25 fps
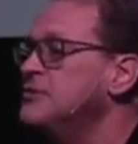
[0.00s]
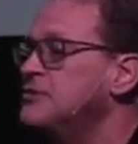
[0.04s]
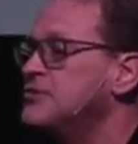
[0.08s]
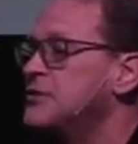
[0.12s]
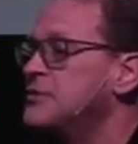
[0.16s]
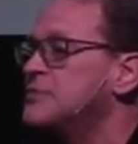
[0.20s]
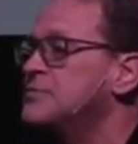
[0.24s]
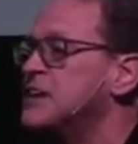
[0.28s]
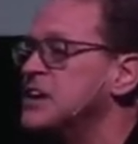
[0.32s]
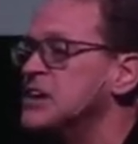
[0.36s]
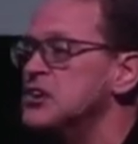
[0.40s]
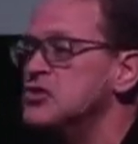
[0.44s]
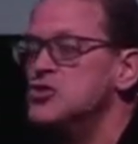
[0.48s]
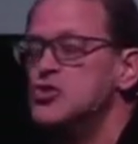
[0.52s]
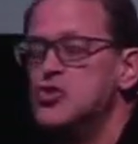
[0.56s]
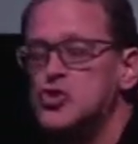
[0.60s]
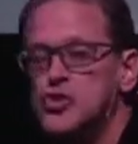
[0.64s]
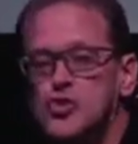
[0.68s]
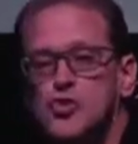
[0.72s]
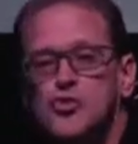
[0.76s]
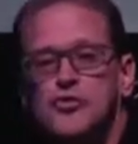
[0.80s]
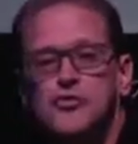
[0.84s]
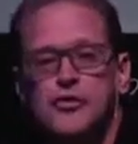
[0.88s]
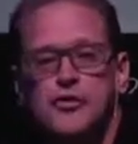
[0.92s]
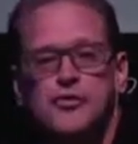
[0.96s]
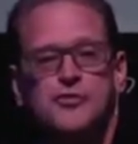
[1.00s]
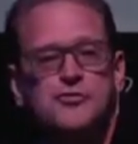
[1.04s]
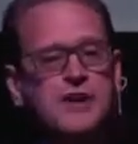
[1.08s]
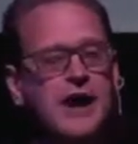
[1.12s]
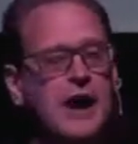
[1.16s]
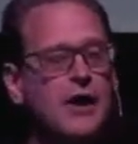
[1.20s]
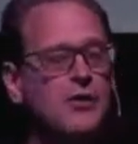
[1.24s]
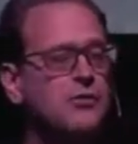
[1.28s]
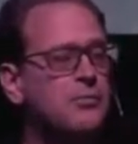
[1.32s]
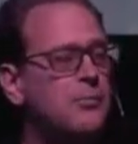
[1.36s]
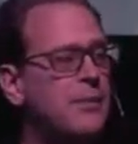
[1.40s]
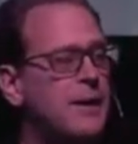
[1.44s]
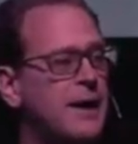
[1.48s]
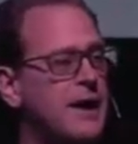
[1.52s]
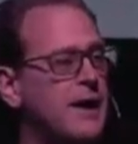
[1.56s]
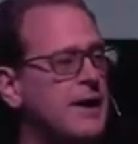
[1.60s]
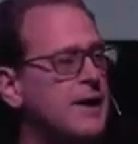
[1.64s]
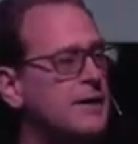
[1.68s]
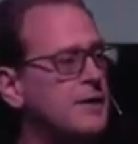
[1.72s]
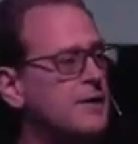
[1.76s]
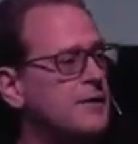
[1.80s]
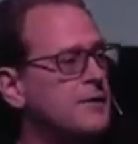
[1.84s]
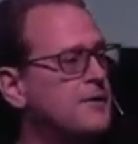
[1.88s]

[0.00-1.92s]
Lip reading: something new for South Bay.